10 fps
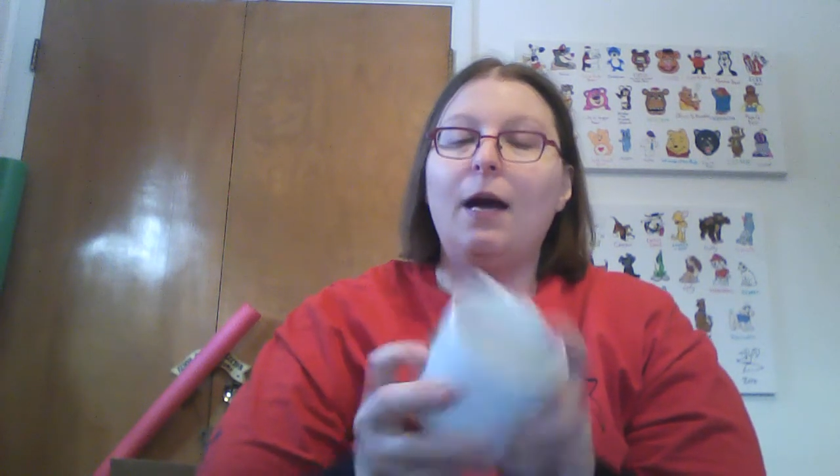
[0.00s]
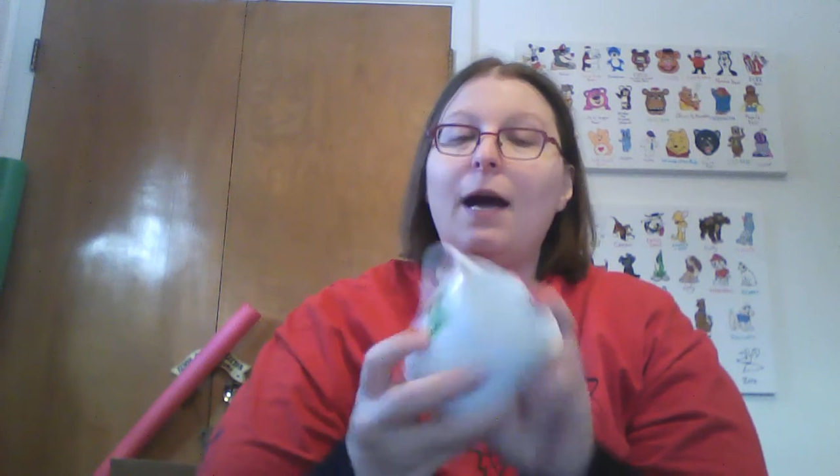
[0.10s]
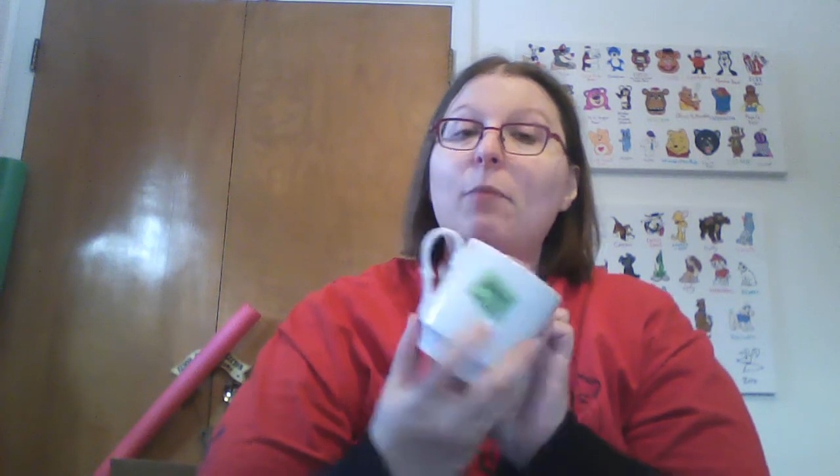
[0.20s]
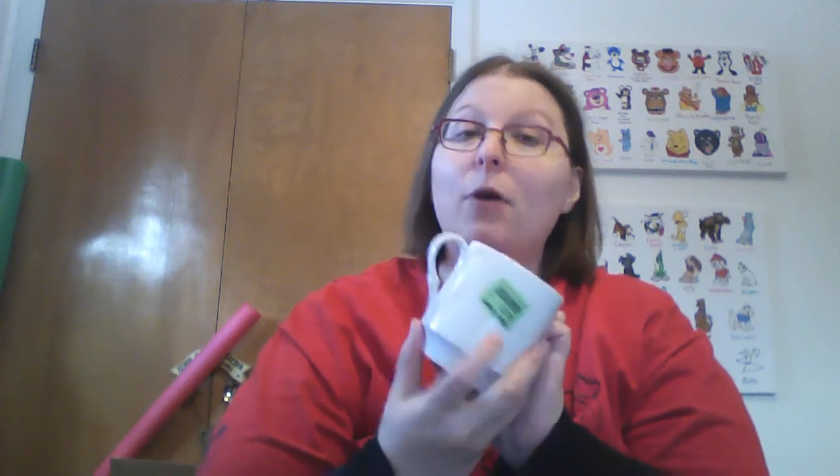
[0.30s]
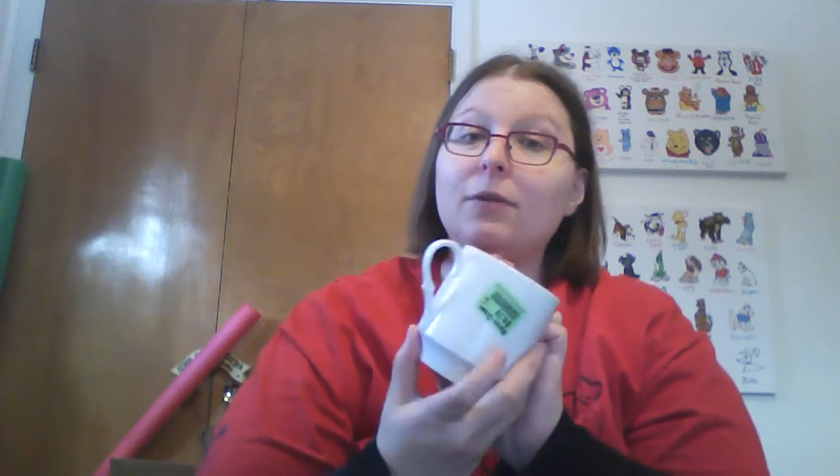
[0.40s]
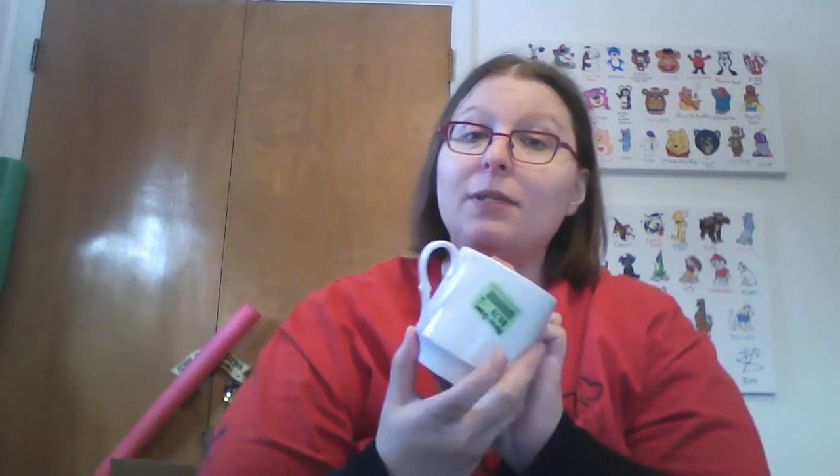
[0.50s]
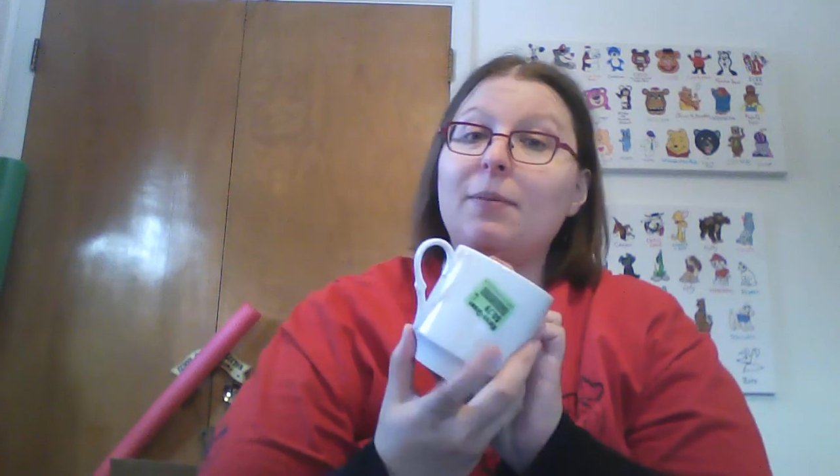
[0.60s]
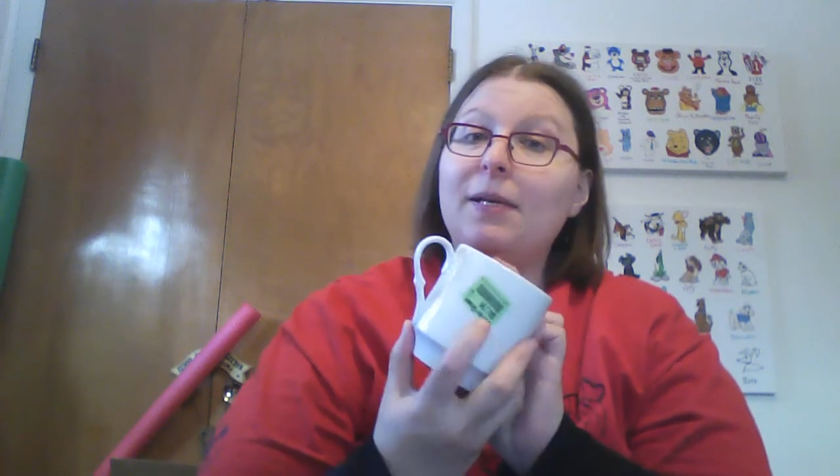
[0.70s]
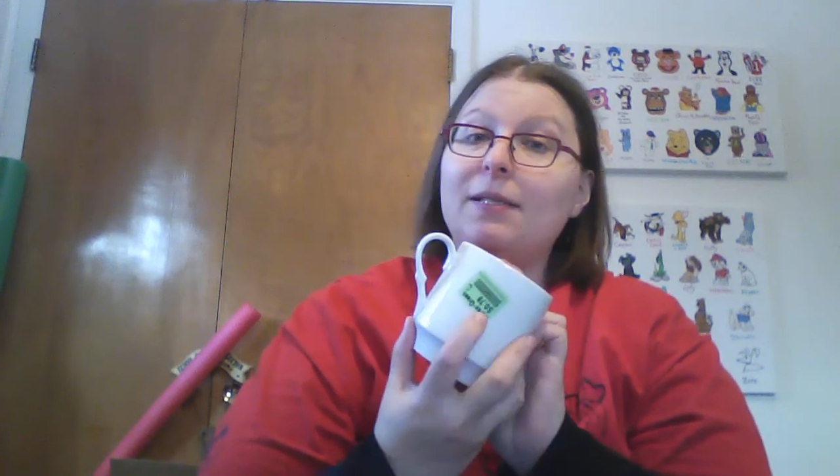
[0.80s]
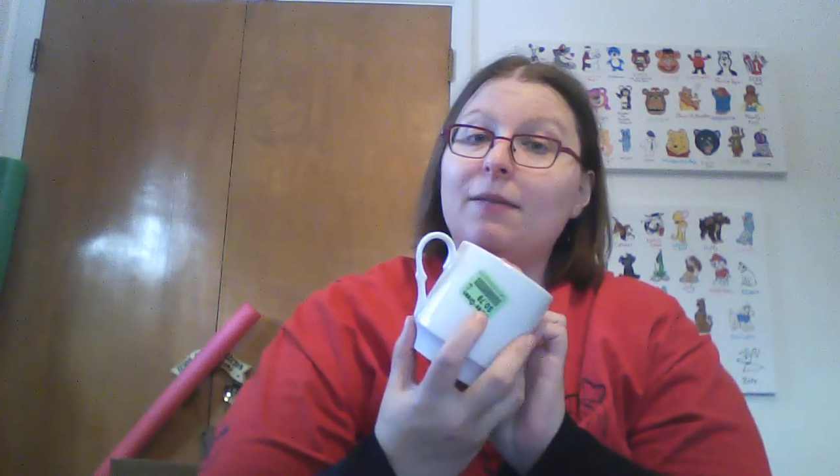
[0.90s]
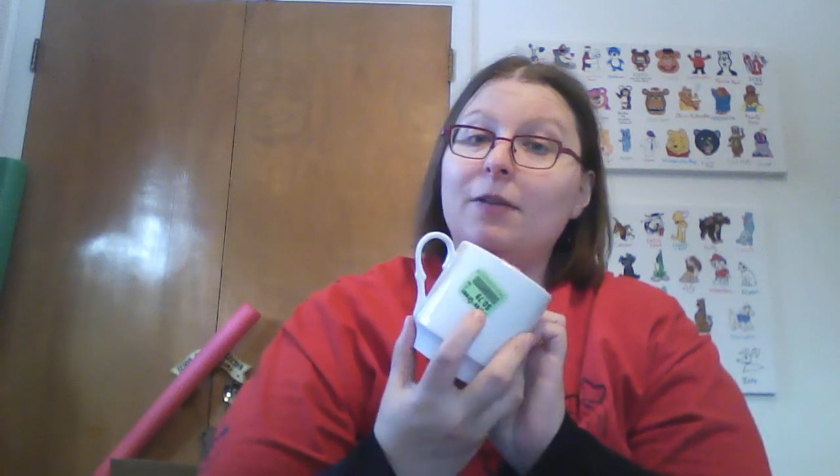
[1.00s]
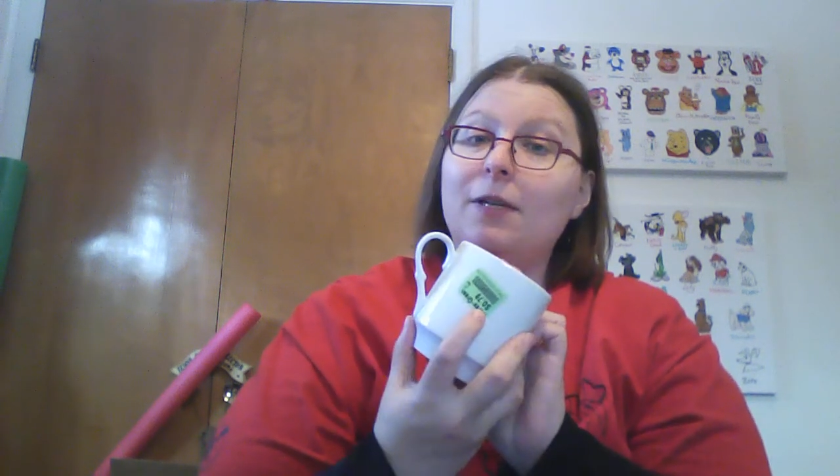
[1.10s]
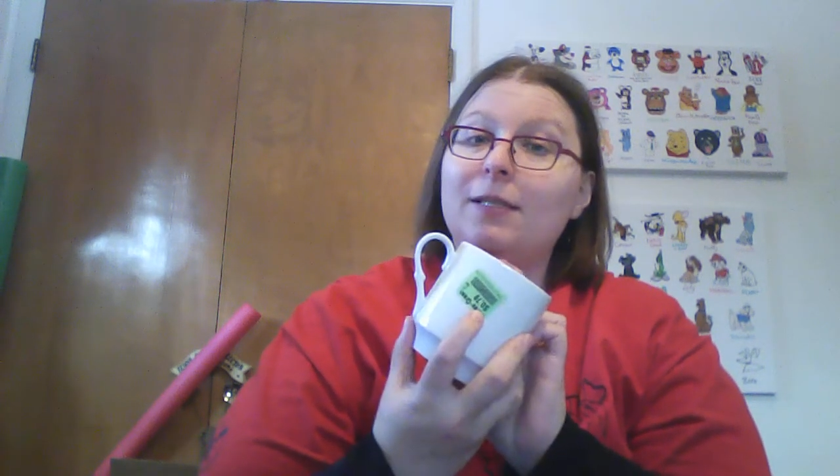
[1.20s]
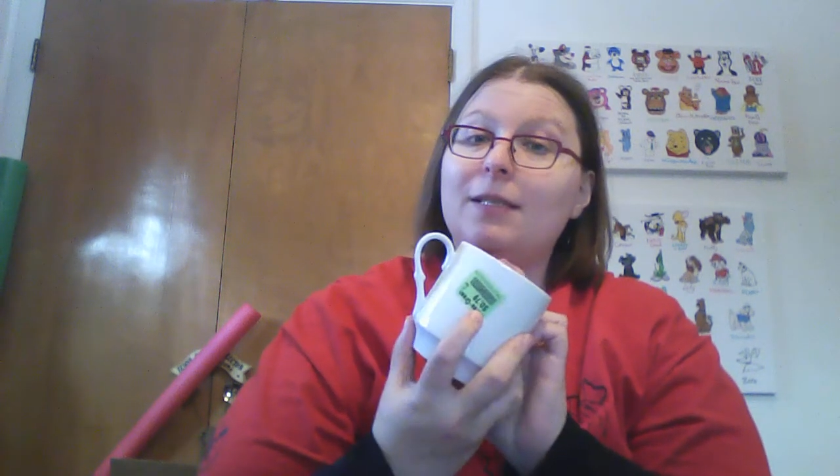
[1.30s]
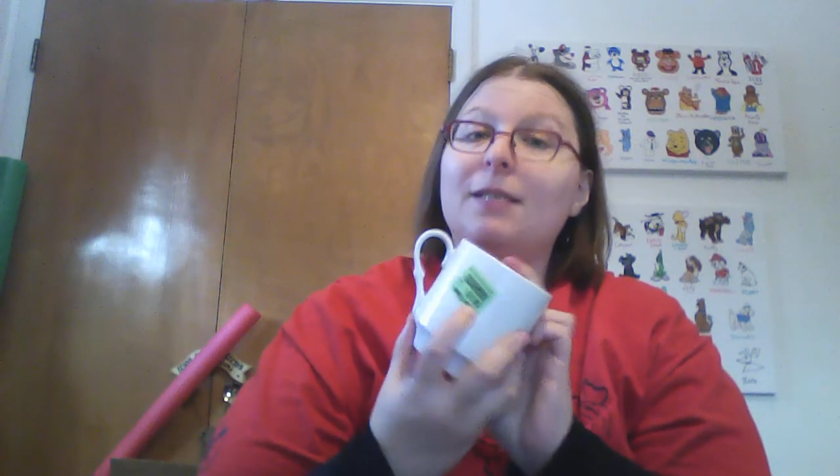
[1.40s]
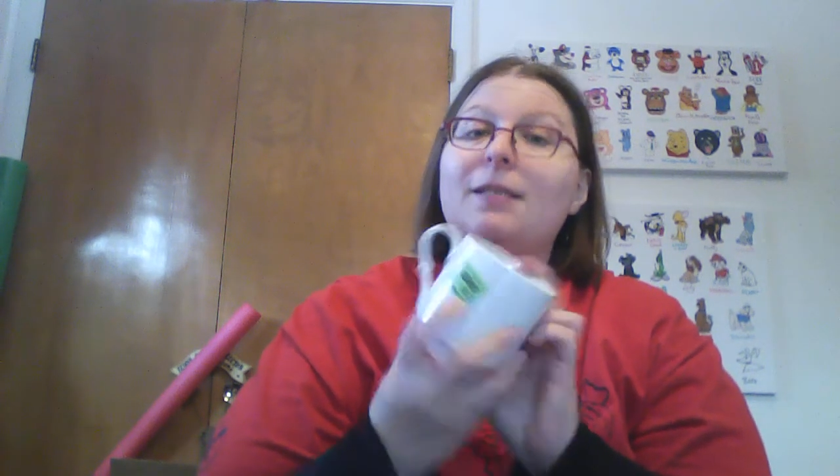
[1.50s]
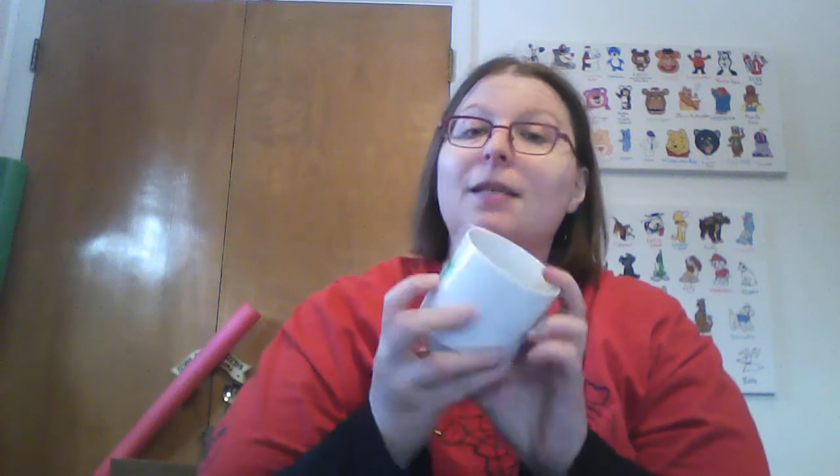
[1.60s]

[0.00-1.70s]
at most I paid 79 cents.